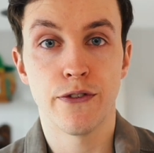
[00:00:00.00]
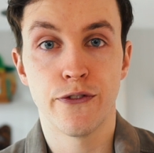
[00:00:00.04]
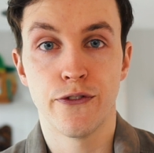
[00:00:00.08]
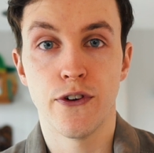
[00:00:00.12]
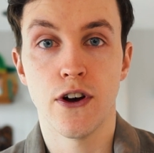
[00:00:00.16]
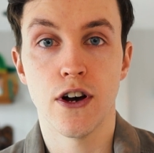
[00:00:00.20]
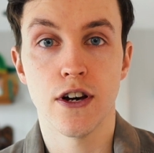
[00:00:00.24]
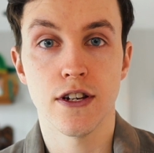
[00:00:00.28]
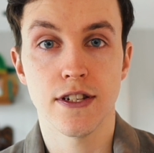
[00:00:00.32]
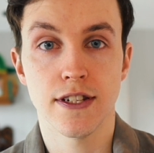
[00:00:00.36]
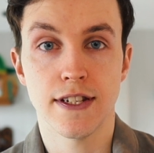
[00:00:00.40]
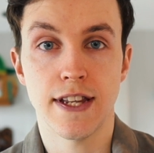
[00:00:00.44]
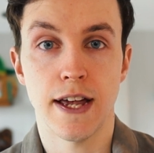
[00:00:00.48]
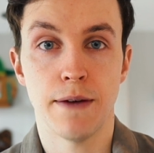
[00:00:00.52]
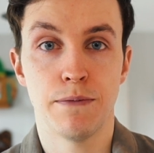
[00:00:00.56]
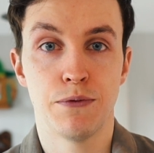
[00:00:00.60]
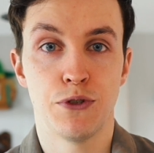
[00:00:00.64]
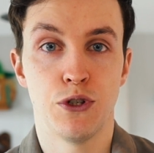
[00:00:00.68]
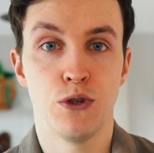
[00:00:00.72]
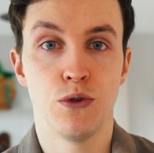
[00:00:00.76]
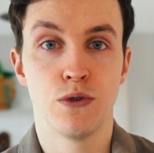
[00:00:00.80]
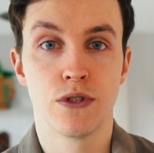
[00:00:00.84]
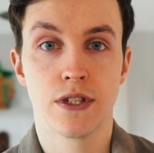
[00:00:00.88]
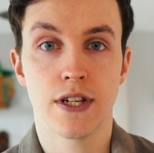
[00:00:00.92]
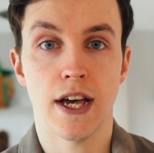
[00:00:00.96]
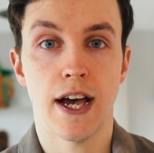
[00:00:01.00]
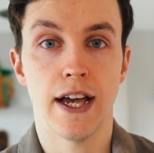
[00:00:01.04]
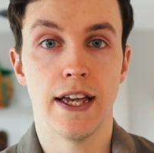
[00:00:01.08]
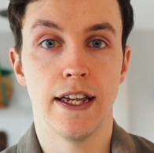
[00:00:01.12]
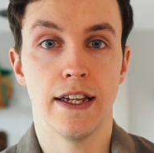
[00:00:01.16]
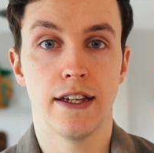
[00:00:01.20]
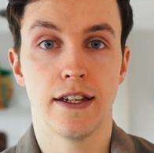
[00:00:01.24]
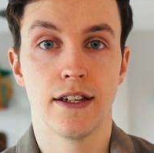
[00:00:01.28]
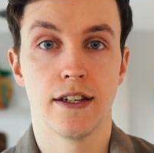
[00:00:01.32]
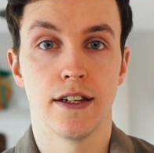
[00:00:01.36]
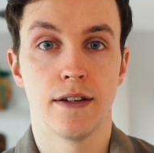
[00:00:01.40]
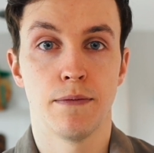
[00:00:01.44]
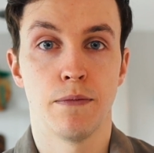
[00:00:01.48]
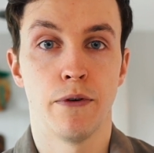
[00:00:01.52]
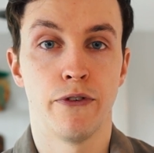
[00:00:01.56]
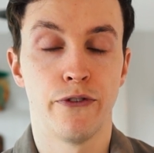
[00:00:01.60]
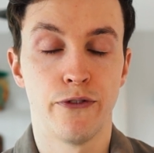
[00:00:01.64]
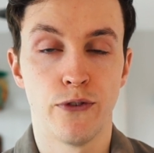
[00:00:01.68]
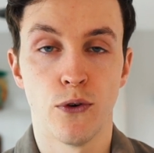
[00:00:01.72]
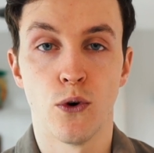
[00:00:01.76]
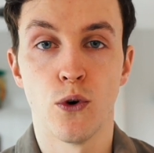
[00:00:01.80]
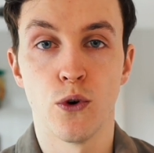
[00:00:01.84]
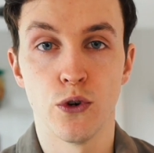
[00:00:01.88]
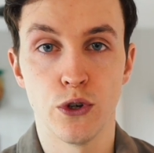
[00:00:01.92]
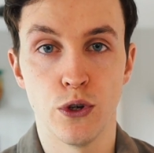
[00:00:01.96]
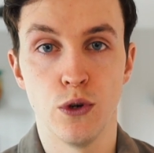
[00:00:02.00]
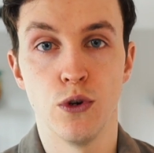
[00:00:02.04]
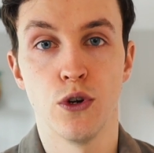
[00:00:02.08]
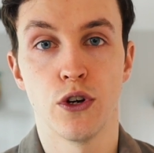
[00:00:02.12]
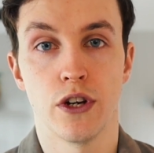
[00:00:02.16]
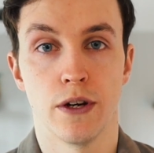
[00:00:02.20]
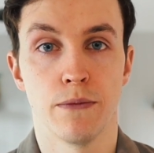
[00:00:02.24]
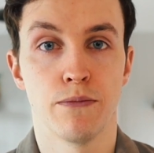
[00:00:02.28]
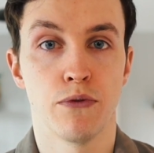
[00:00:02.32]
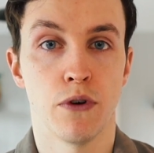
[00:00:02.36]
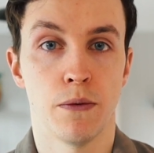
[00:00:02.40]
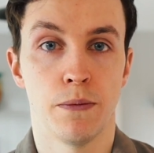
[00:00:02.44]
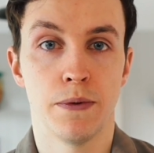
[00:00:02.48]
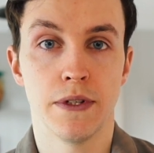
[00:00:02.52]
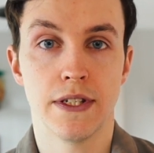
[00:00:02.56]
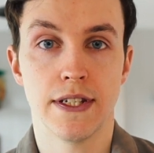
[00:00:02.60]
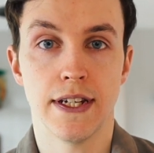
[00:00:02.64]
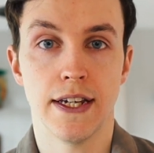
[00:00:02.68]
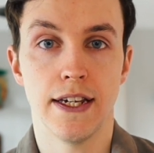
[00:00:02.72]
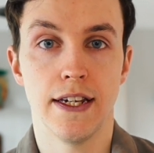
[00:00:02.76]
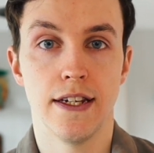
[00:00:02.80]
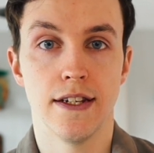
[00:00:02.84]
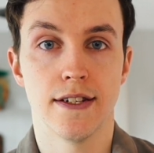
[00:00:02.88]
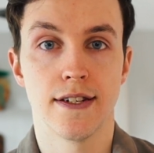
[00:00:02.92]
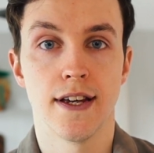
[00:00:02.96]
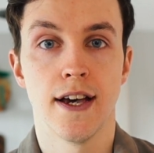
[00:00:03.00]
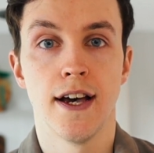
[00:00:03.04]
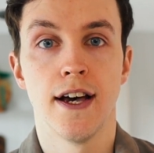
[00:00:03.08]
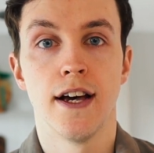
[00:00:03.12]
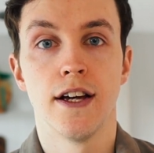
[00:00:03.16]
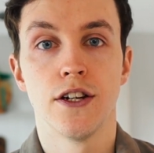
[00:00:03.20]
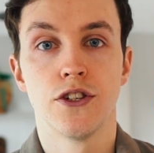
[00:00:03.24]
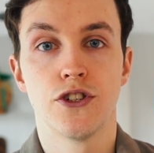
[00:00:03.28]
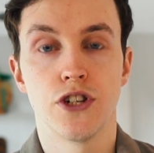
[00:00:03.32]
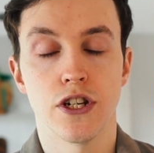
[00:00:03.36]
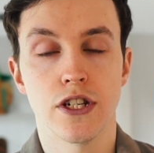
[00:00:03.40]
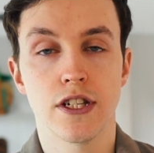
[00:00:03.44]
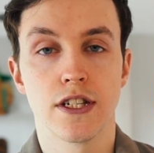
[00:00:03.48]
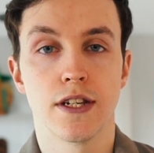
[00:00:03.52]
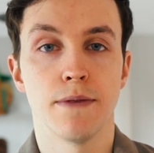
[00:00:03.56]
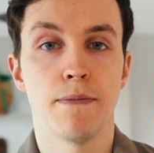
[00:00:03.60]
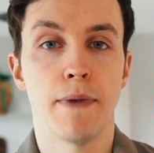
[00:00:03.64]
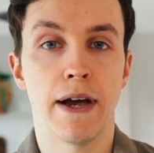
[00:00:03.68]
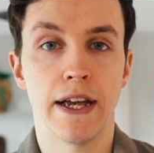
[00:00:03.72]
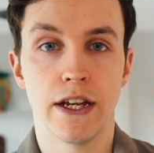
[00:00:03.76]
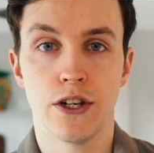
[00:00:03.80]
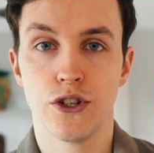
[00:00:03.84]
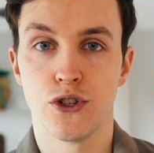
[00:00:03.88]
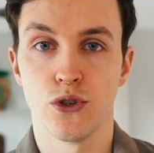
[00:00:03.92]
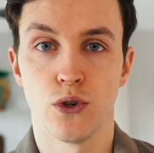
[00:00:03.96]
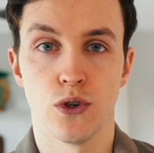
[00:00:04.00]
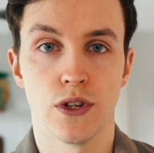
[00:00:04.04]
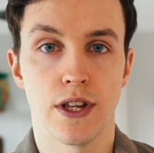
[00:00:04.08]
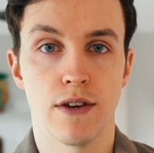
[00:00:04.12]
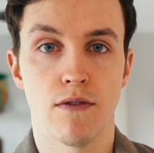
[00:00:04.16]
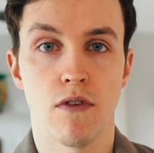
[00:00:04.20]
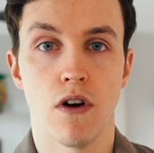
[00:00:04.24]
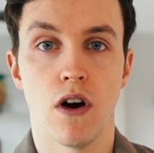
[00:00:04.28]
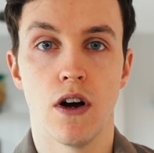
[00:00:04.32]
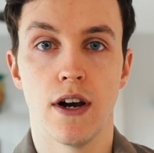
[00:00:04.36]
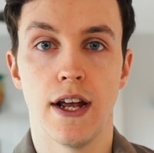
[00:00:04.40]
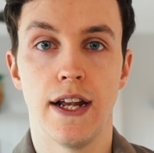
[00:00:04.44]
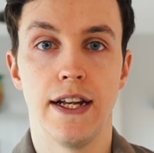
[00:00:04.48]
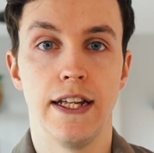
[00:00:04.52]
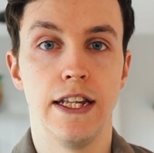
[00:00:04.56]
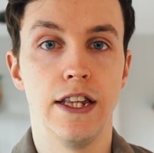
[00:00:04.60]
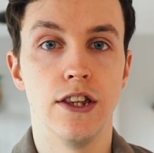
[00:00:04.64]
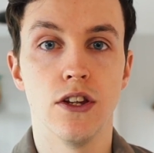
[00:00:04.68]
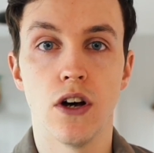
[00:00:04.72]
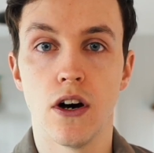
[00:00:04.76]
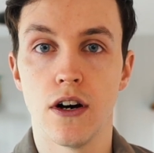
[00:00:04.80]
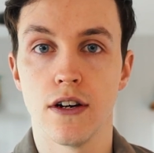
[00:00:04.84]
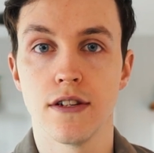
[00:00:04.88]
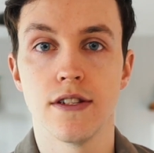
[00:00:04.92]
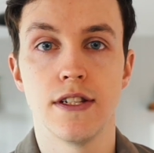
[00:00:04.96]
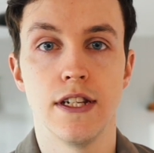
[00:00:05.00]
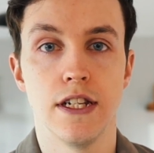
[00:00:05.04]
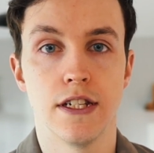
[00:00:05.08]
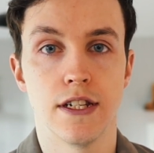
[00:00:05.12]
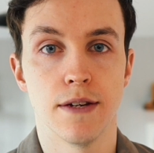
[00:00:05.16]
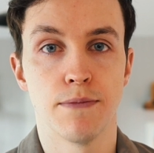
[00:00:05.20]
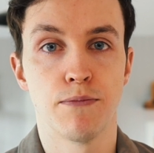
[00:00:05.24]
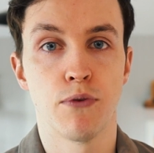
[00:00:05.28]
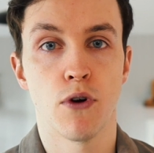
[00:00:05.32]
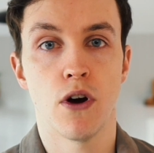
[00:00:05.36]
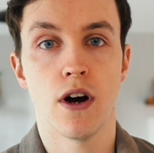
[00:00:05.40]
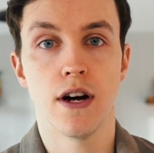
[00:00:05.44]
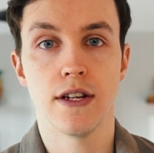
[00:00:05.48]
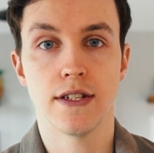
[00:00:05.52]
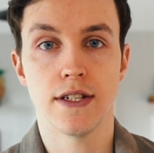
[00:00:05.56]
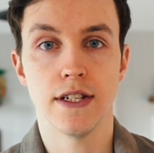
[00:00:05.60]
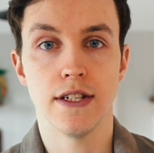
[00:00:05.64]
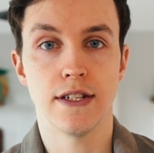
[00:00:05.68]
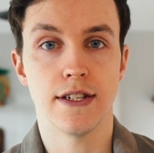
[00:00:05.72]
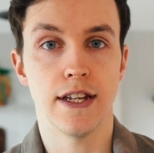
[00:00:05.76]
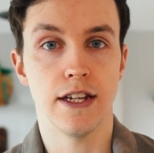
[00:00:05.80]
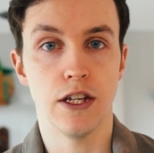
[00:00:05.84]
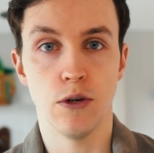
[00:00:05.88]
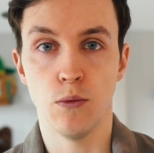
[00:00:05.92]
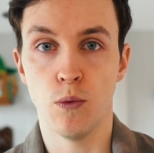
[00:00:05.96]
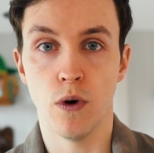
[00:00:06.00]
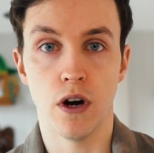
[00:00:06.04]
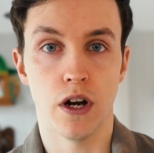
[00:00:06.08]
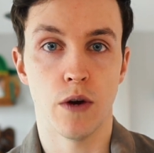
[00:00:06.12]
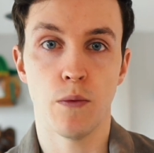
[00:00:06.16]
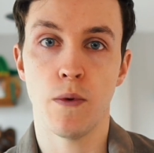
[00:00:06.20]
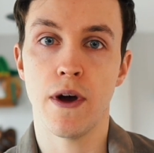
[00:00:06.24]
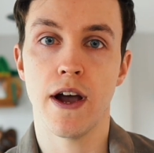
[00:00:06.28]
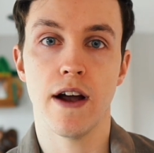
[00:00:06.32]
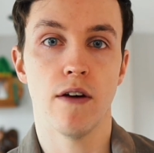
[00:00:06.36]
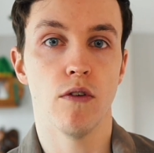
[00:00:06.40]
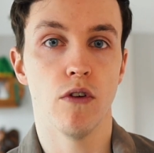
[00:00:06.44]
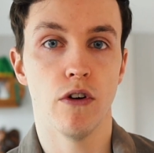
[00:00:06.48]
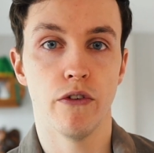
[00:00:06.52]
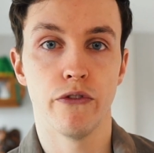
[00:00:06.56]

first steps you take before you look at properties, just to make sure there aren't any nasty surprises that you weren't aware